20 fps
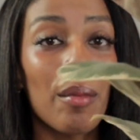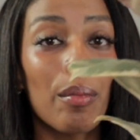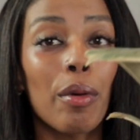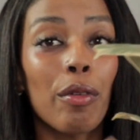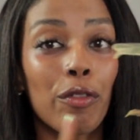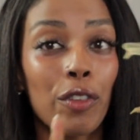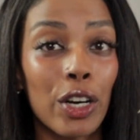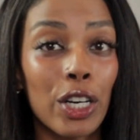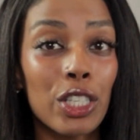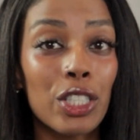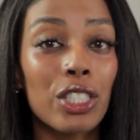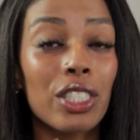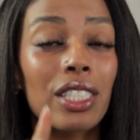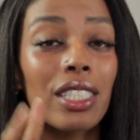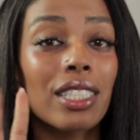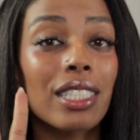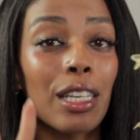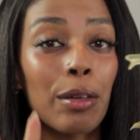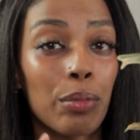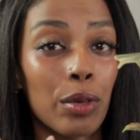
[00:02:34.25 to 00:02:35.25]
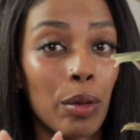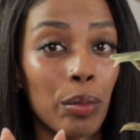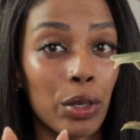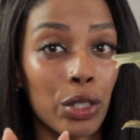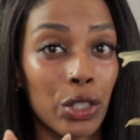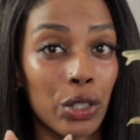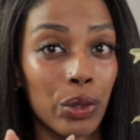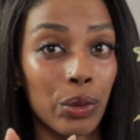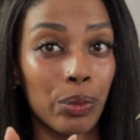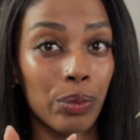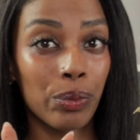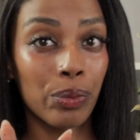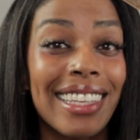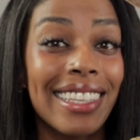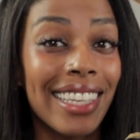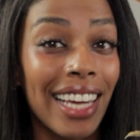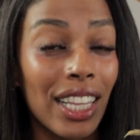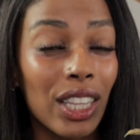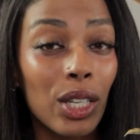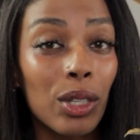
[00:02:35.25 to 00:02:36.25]
But first, tip number two.
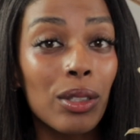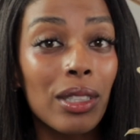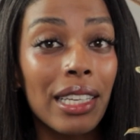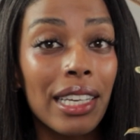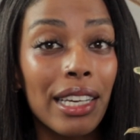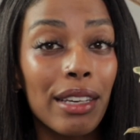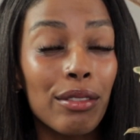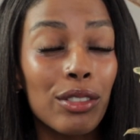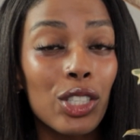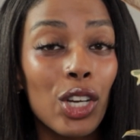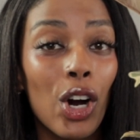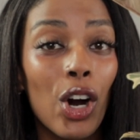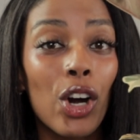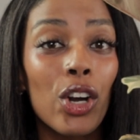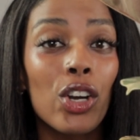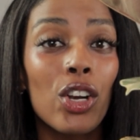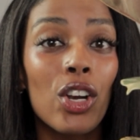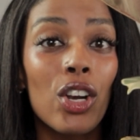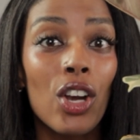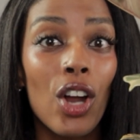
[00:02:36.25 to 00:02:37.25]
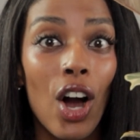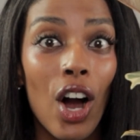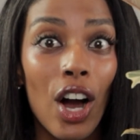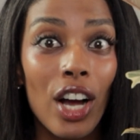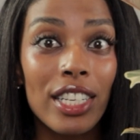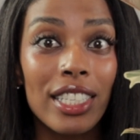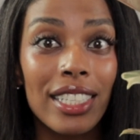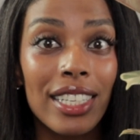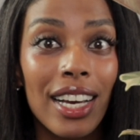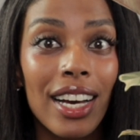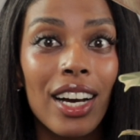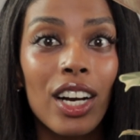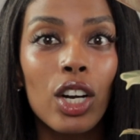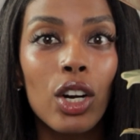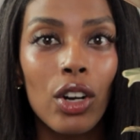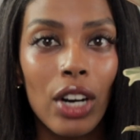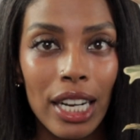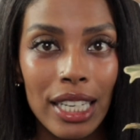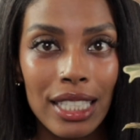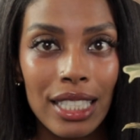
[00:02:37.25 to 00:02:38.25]
Yellow leaves are not a
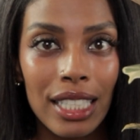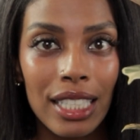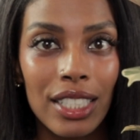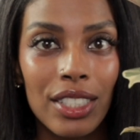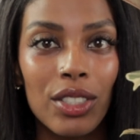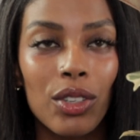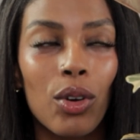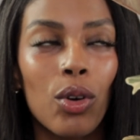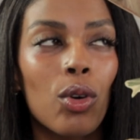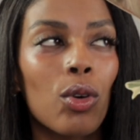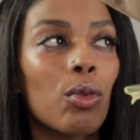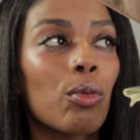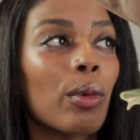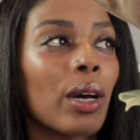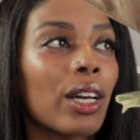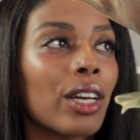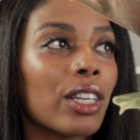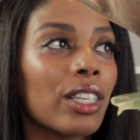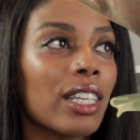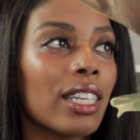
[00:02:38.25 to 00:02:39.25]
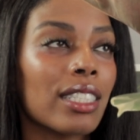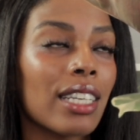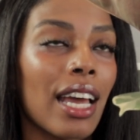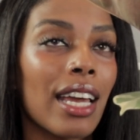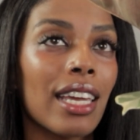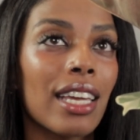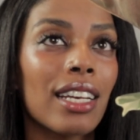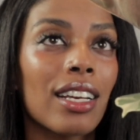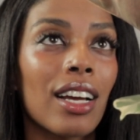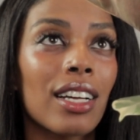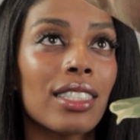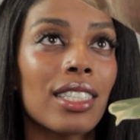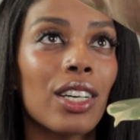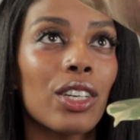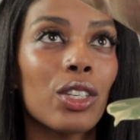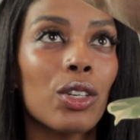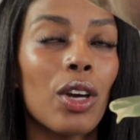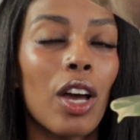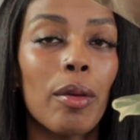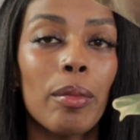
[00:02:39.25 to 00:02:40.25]
crisis. Oh my goodness, I cannot tell
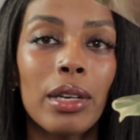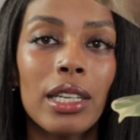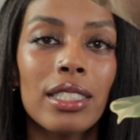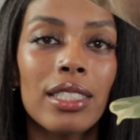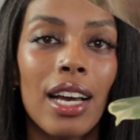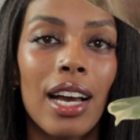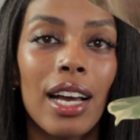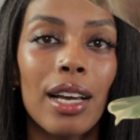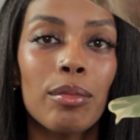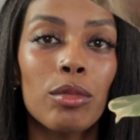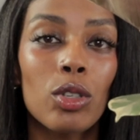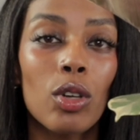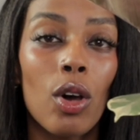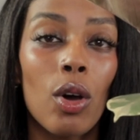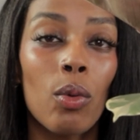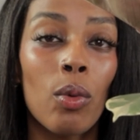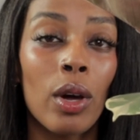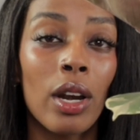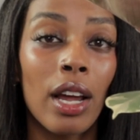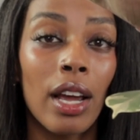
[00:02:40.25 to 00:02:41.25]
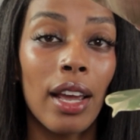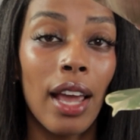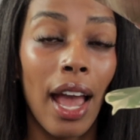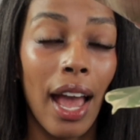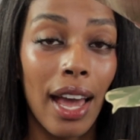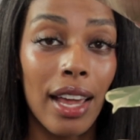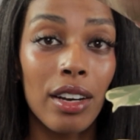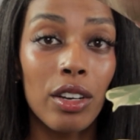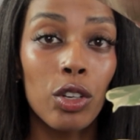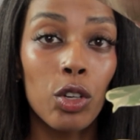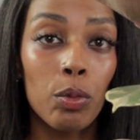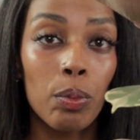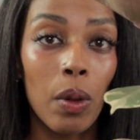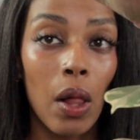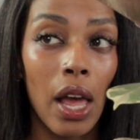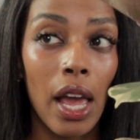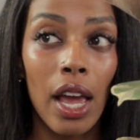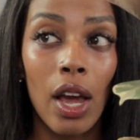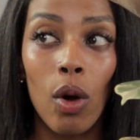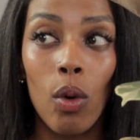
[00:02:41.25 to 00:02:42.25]
you how many times when I had a new
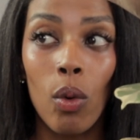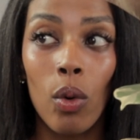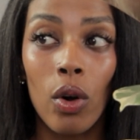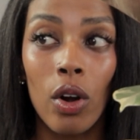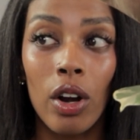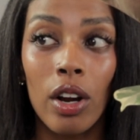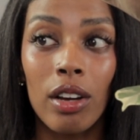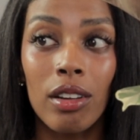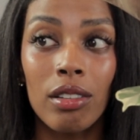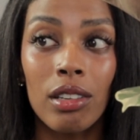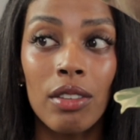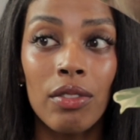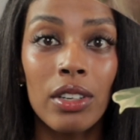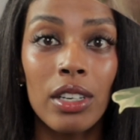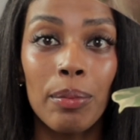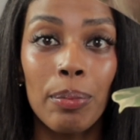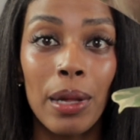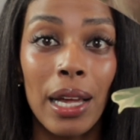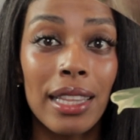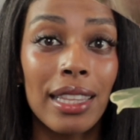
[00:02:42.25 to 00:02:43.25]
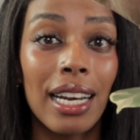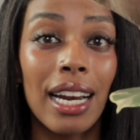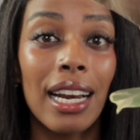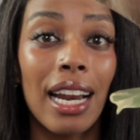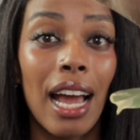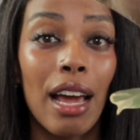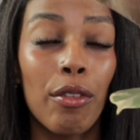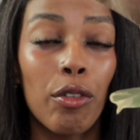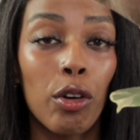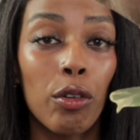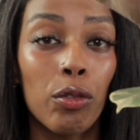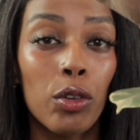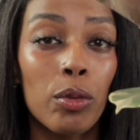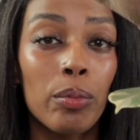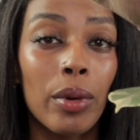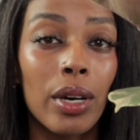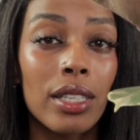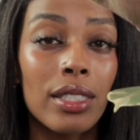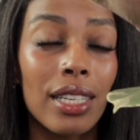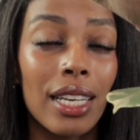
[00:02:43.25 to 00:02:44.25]
plant or even a plant that I'd had for a few
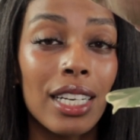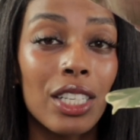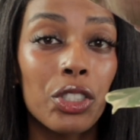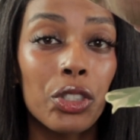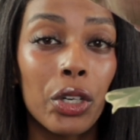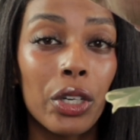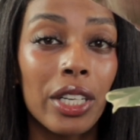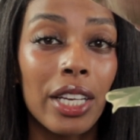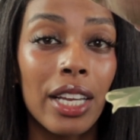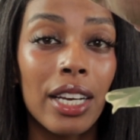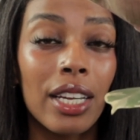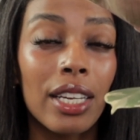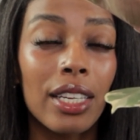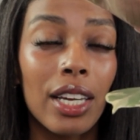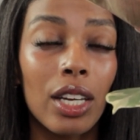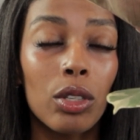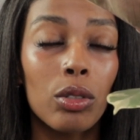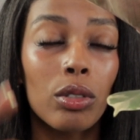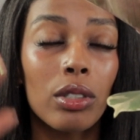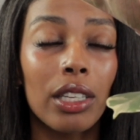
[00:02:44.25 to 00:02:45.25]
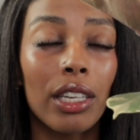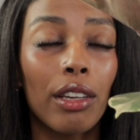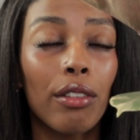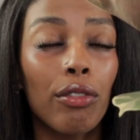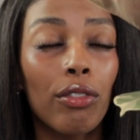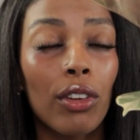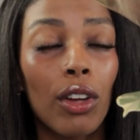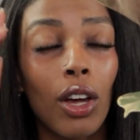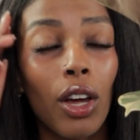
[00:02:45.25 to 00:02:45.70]
months and it started getting a yellow leaf,